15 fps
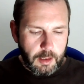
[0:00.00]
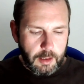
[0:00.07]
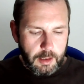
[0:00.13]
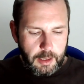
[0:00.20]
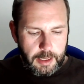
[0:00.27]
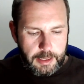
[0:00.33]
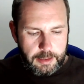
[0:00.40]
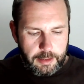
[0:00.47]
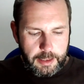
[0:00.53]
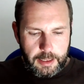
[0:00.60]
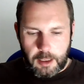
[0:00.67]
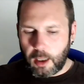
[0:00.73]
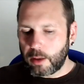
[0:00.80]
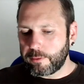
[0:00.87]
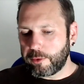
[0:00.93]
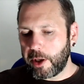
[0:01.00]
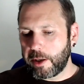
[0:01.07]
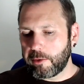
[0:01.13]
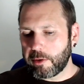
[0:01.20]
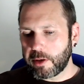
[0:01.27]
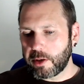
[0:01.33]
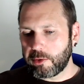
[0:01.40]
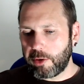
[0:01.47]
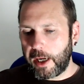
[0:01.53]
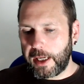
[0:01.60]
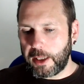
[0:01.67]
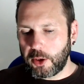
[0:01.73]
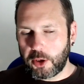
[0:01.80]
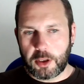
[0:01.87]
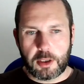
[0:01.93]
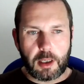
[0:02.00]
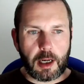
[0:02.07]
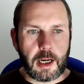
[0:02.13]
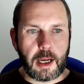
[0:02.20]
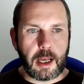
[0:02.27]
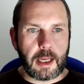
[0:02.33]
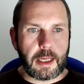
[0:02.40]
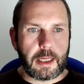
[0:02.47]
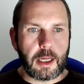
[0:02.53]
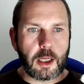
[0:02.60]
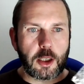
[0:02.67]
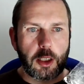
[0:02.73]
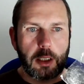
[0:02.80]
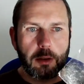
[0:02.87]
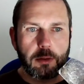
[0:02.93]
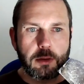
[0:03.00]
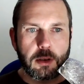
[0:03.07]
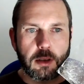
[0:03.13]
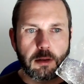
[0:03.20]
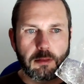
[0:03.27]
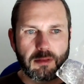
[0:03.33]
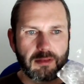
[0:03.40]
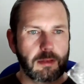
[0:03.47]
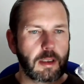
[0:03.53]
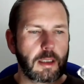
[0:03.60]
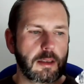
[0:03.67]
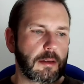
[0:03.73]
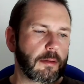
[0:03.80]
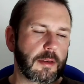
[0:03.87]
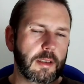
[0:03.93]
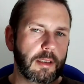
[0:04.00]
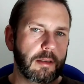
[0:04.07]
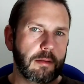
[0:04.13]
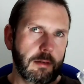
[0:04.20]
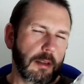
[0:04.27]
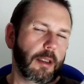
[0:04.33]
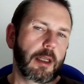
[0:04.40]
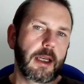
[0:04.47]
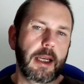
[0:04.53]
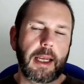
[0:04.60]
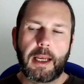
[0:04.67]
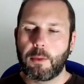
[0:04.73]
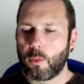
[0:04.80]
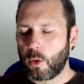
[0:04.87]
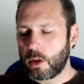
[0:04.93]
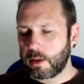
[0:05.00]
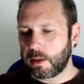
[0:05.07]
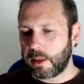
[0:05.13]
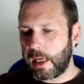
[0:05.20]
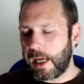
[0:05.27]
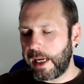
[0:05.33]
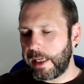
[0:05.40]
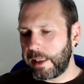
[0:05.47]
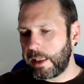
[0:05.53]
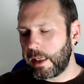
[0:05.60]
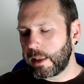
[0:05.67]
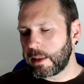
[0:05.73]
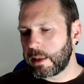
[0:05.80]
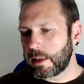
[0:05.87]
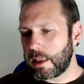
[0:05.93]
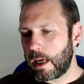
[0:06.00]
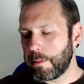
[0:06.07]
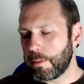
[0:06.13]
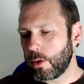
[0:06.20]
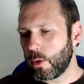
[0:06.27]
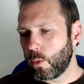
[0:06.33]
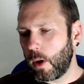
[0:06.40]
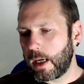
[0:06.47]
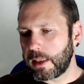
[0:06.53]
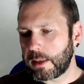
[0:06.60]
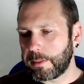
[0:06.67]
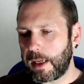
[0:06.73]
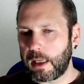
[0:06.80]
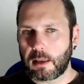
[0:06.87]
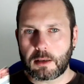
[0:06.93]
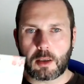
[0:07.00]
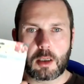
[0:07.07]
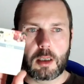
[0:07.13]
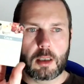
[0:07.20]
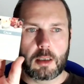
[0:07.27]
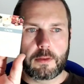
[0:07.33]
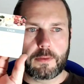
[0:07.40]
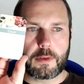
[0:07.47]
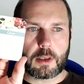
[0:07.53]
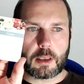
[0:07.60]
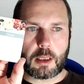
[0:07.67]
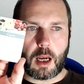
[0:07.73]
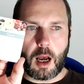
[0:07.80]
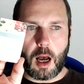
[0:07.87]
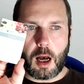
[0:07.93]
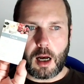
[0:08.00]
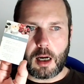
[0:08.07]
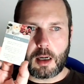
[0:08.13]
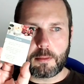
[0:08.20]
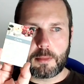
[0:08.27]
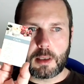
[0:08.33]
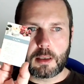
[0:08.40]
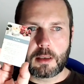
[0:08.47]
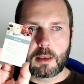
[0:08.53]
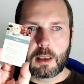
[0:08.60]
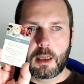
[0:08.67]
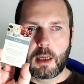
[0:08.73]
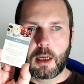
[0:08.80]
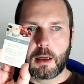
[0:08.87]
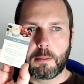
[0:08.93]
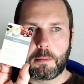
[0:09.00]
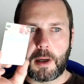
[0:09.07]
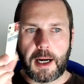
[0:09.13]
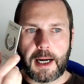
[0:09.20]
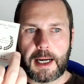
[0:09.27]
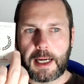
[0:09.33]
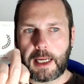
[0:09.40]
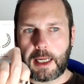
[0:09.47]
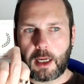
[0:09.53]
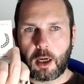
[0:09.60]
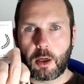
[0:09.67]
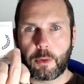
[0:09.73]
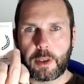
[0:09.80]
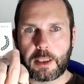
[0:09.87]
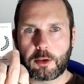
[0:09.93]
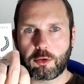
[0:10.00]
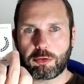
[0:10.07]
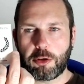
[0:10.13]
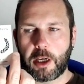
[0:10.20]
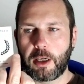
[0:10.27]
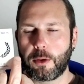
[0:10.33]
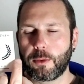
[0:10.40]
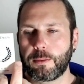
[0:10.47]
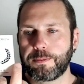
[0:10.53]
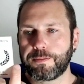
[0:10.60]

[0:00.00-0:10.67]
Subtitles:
in the home fragrance range, I used, it was a sample wax melt of Calm by Owen Drew.